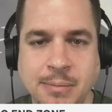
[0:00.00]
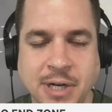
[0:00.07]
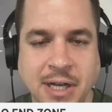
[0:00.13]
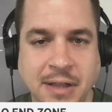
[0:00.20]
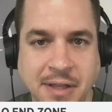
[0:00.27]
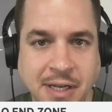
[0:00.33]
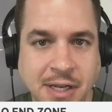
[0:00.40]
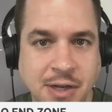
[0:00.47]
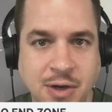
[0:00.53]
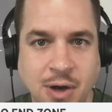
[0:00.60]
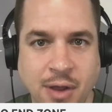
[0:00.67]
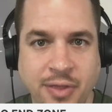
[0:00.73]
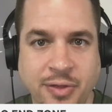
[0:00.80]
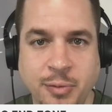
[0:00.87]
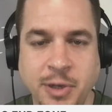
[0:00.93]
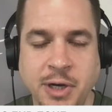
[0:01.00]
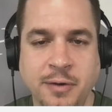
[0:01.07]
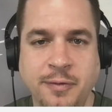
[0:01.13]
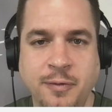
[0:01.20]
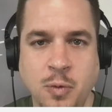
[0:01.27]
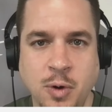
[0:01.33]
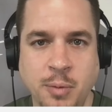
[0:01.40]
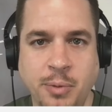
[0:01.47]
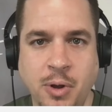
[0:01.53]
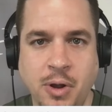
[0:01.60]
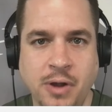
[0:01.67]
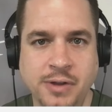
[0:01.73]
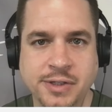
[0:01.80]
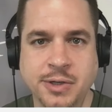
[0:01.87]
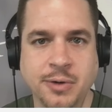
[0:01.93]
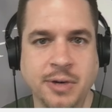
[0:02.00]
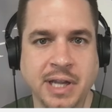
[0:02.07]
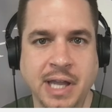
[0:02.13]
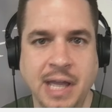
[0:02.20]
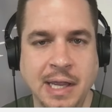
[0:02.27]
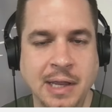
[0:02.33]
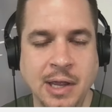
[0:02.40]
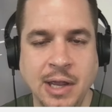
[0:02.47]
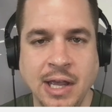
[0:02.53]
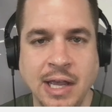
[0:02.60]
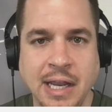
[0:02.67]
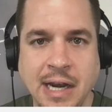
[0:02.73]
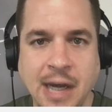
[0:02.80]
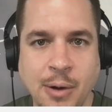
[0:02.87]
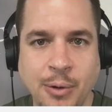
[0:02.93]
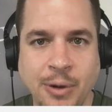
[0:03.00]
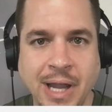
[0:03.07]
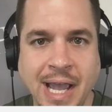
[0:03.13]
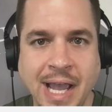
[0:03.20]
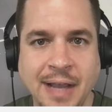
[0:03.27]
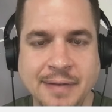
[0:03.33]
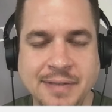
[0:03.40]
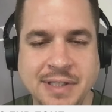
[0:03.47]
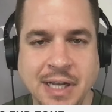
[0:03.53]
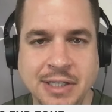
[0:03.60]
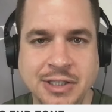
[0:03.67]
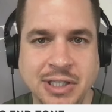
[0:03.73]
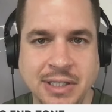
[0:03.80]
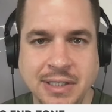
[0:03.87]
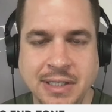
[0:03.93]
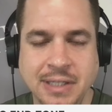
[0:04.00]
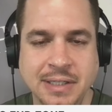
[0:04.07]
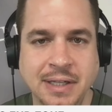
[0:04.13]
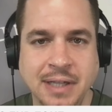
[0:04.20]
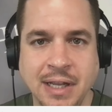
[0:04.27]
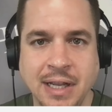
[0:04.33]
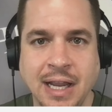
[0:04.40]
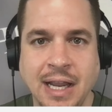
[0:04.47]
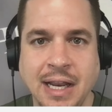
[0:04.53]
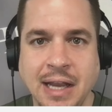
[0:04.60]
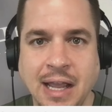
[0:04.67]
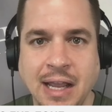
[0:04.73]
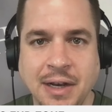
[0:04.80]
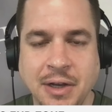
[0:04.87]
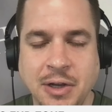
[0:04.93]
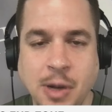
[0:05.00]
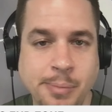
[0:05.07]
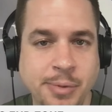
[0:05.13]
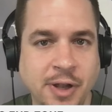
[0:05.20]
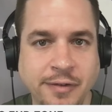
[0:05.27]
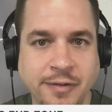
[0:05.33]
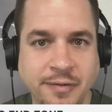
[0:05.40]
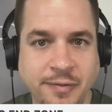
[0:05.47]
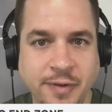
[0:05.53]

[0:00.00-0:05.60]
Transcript: but I think he caught 3 or 4 balls during an hour and a half session, and a couple of them